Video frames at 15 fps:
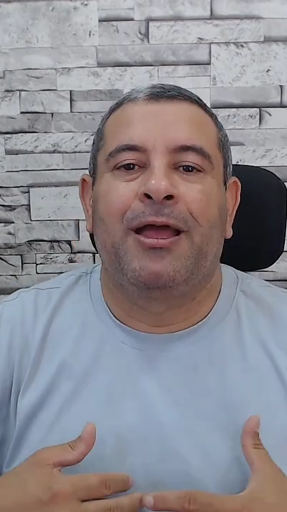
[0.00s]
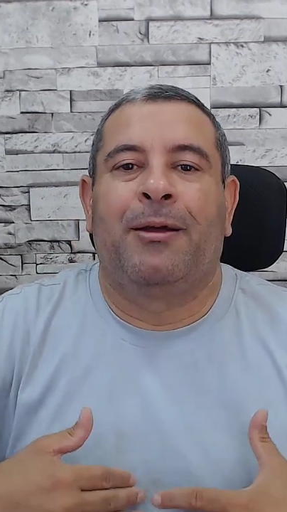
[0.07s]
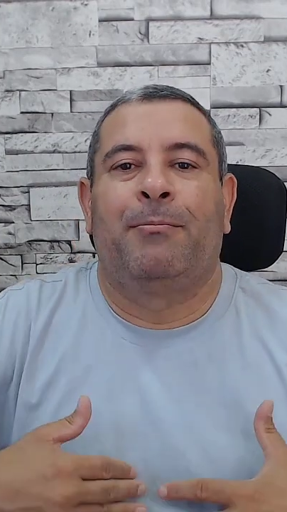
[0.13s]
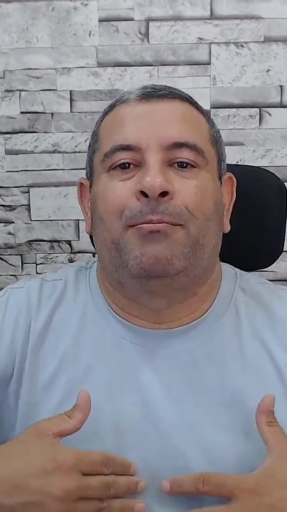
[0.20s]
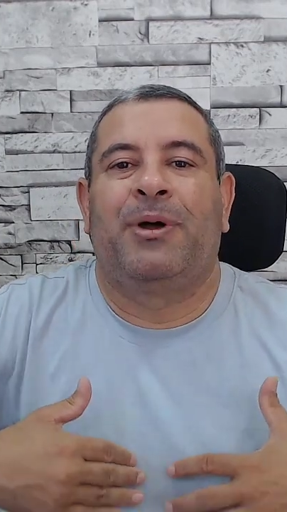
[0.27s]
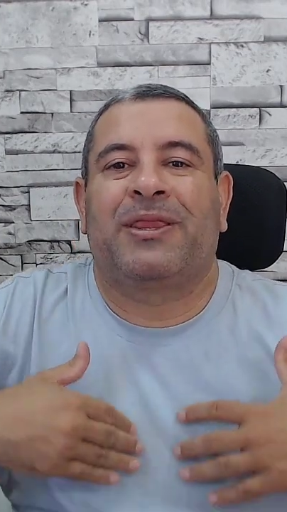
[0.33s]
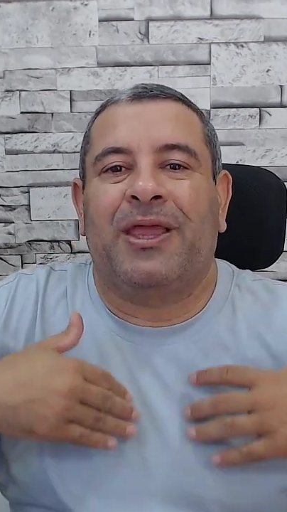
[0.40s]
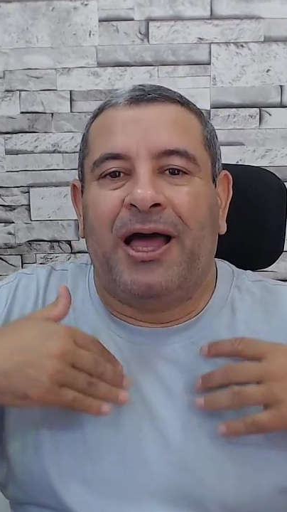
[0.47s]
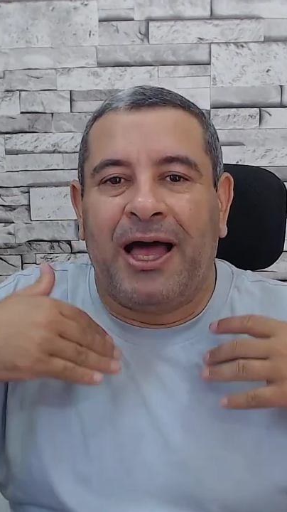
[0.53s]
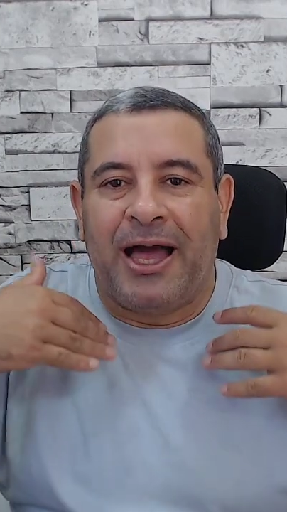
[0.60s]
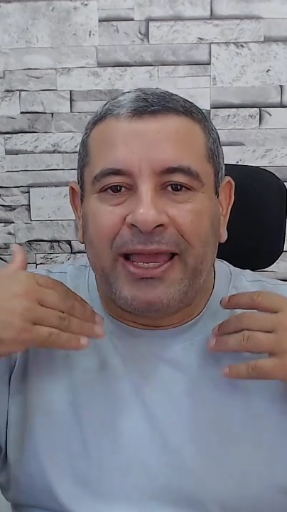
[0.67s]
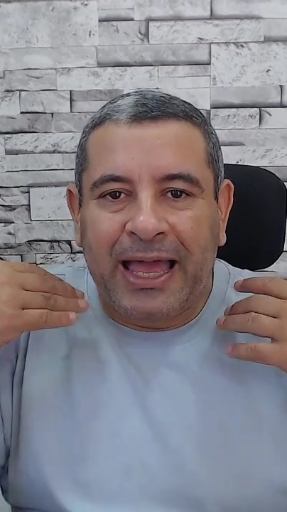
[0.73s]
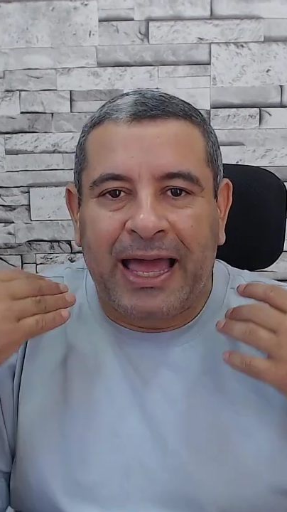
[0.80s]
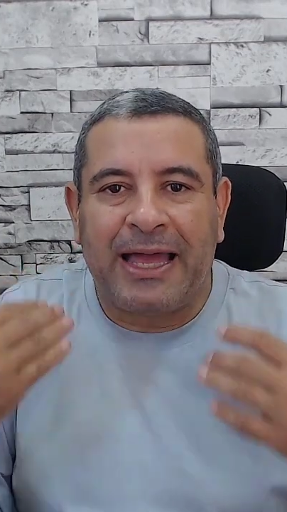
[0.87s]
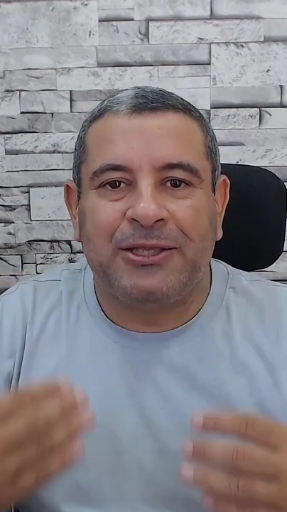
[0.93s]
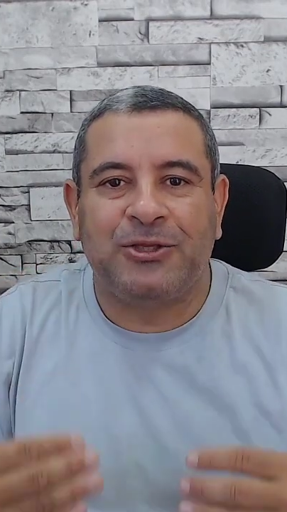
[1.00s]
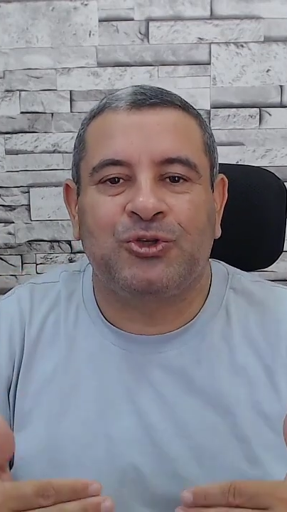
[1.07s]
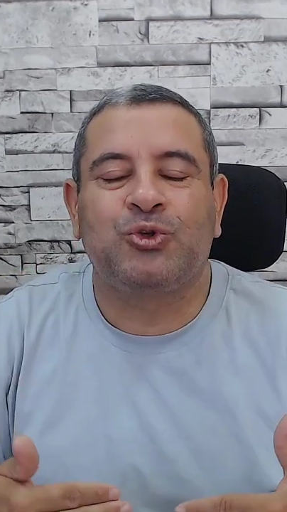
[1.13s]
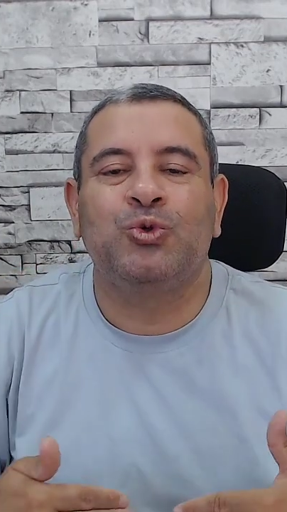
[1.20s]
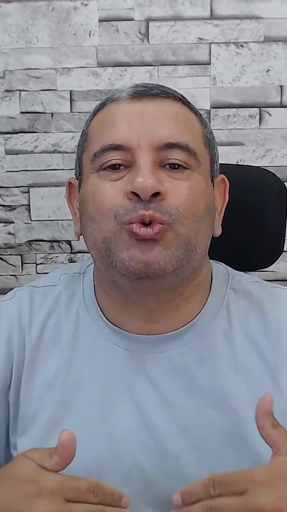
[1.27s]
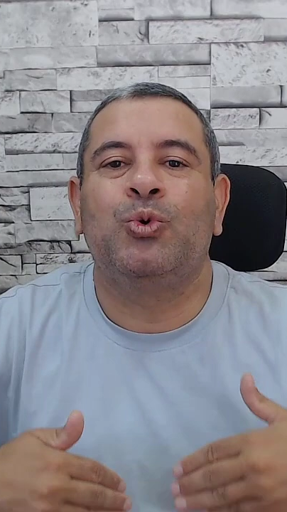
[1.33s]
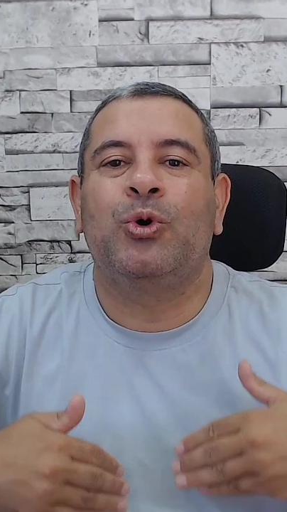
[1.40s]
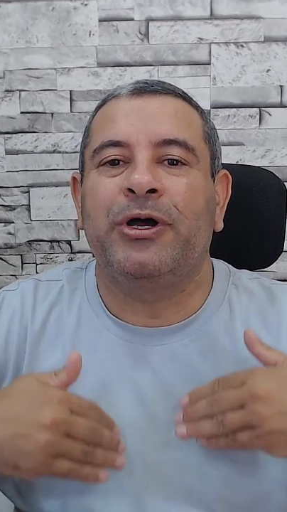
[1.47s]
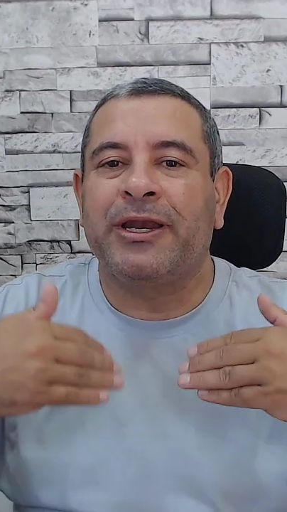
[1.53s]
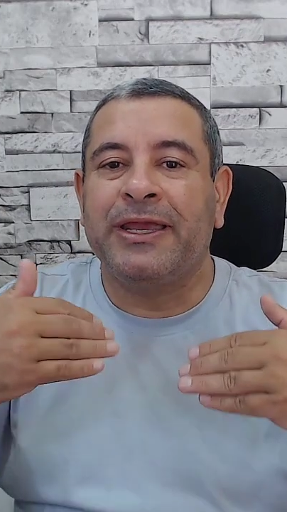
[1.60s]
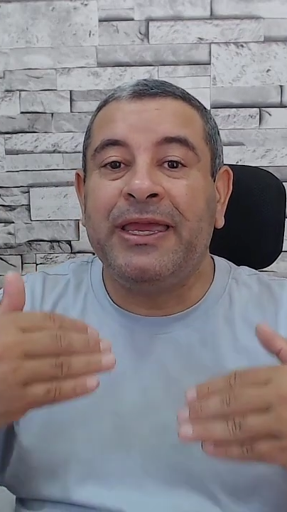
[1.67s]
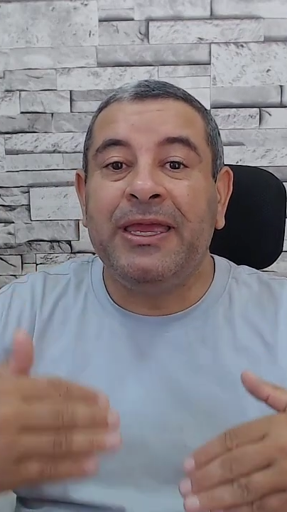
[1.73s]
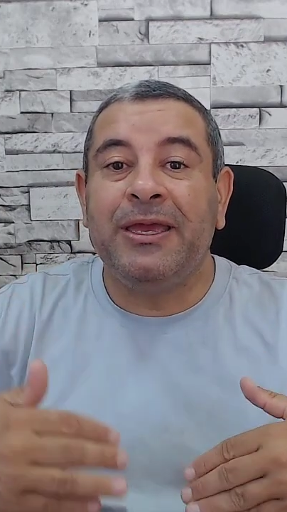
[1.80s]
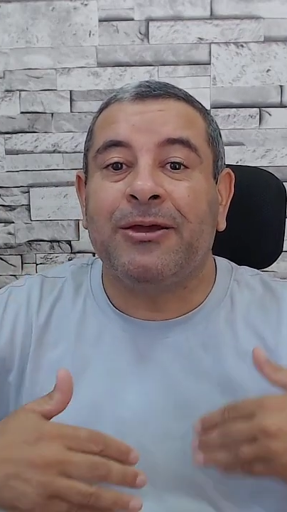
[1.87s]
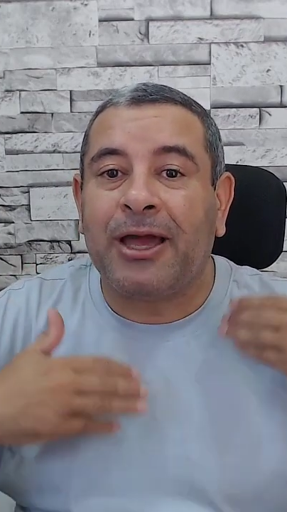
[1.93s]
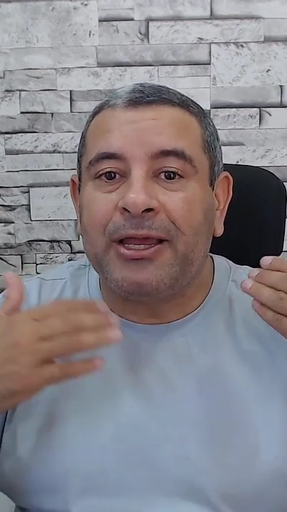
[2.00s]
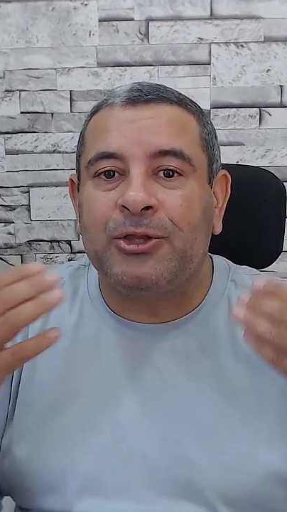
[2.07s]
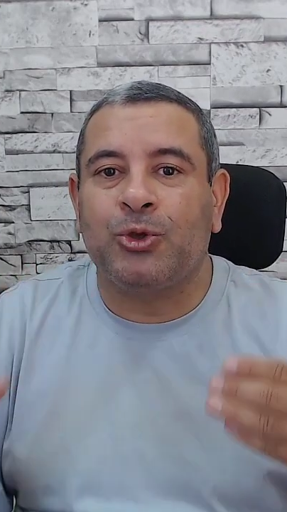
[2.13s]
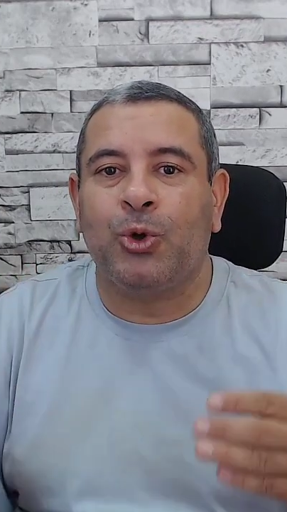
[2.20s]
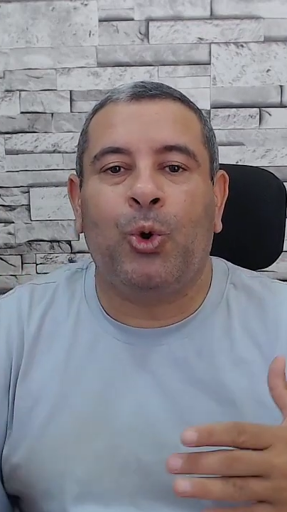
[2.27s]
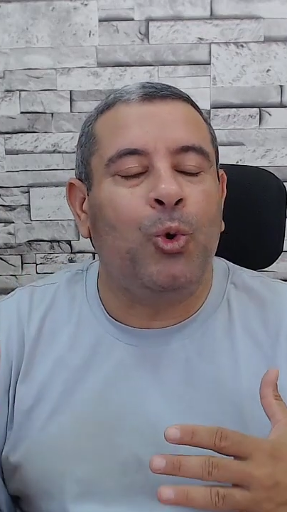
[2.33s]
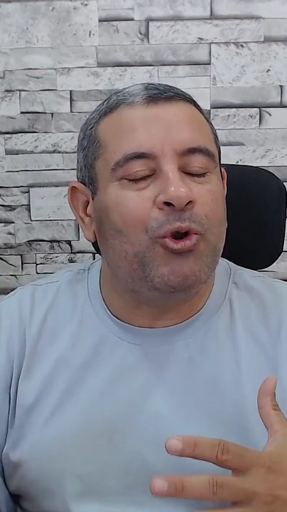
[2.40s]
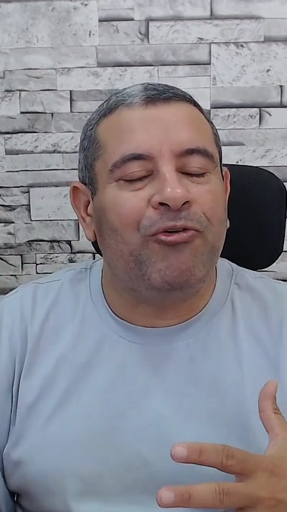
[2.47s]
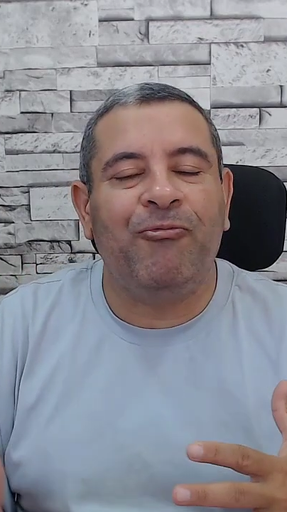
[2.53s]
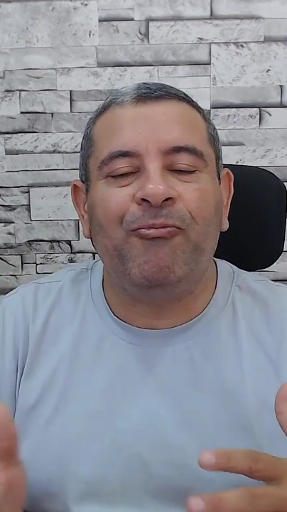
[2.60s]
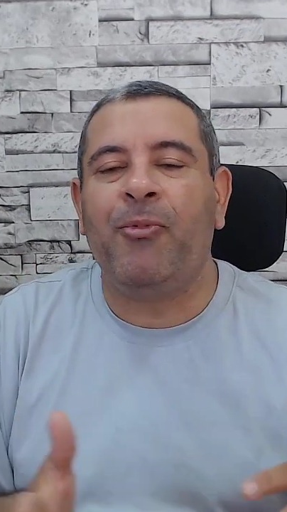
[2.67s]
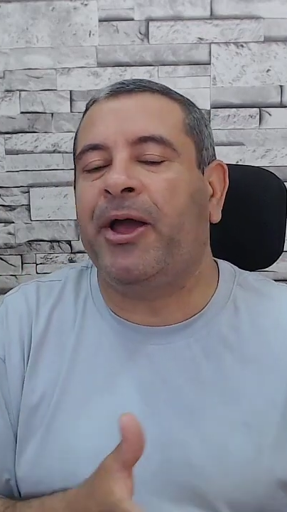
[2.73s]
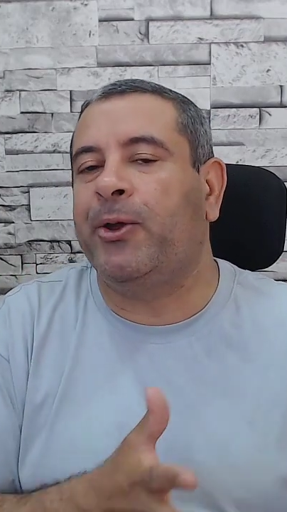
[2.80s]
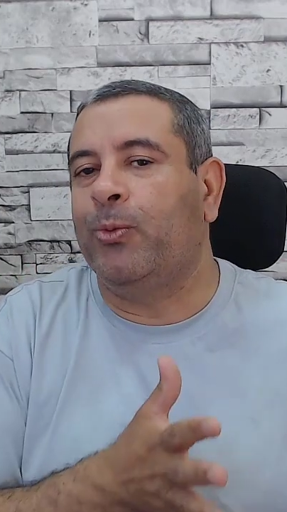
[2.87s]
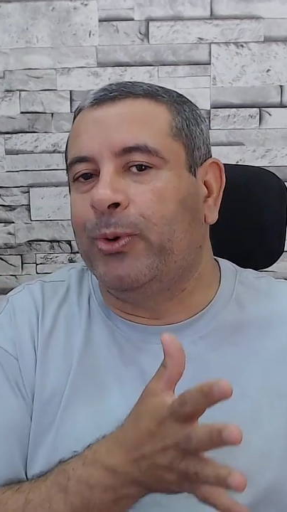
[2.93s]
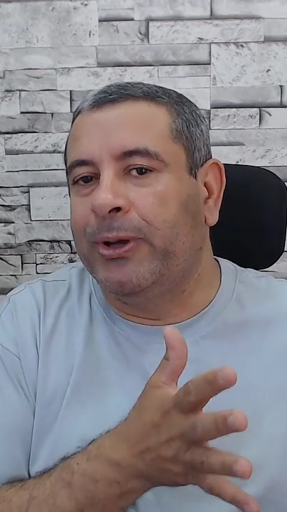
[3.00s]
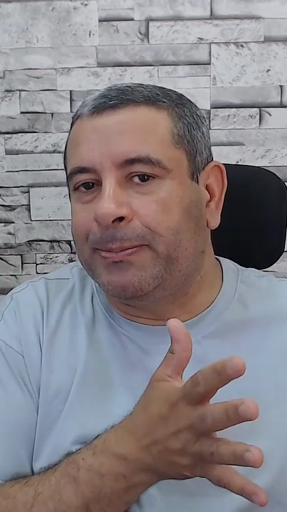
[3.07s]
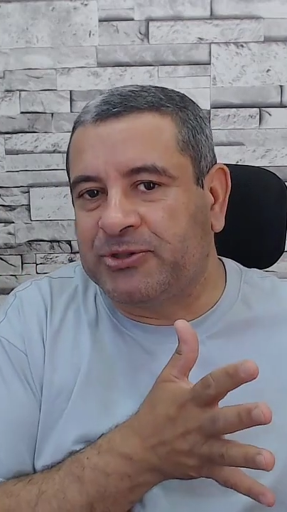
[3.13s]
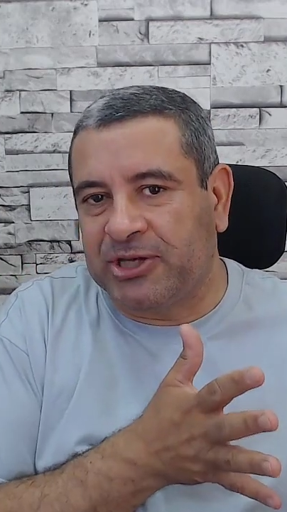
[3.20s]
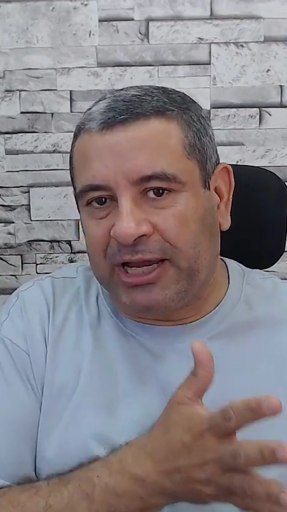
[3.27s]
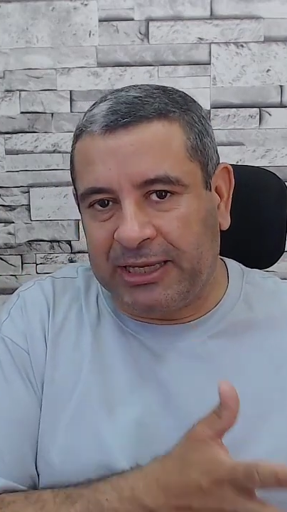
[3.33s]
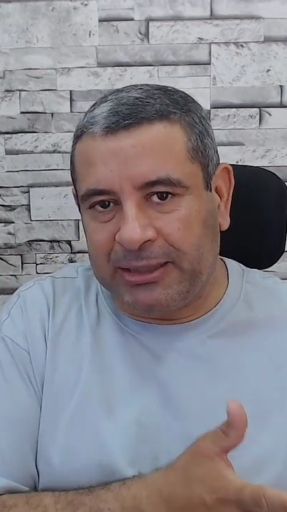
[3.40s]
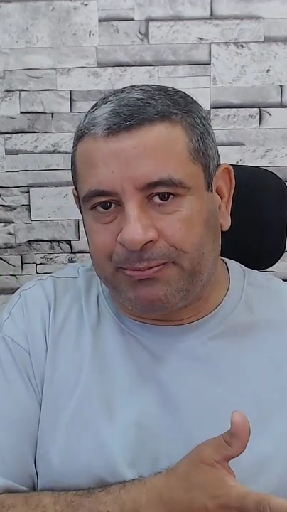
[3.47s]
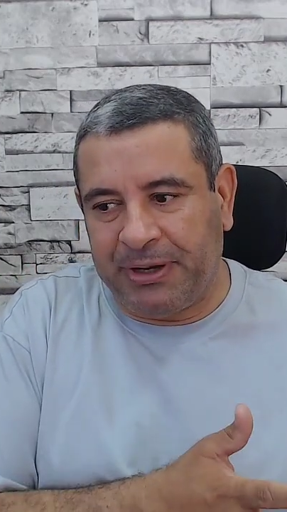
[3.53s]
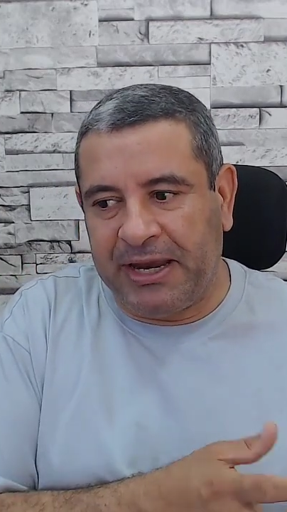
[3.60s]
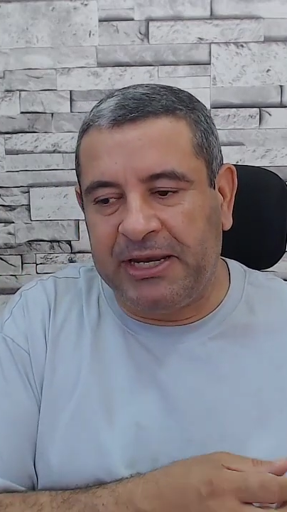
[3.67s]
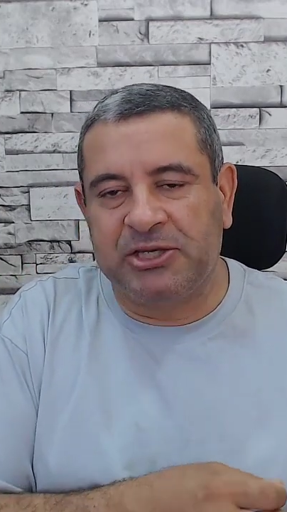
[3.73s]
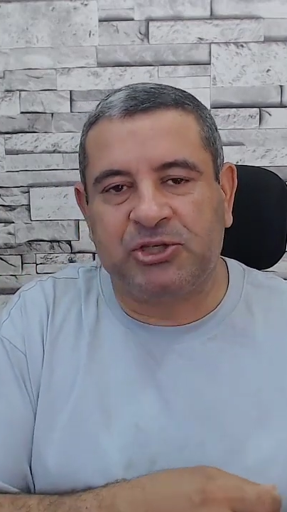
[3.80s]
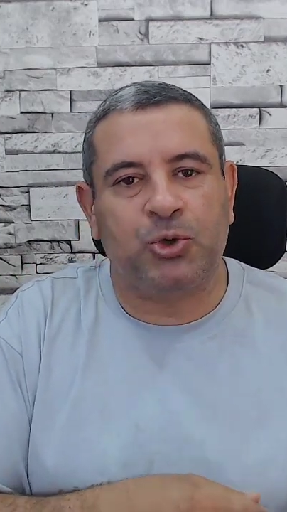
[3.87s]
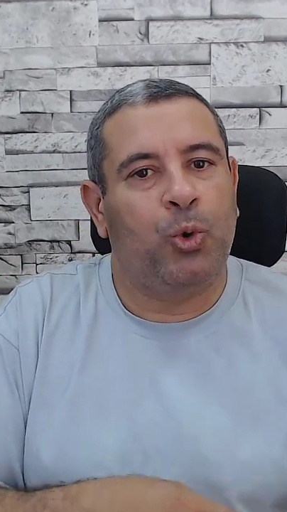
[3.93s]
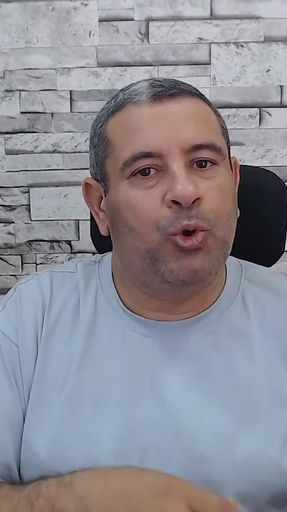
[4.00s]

but I had to rewrite all of my website pages,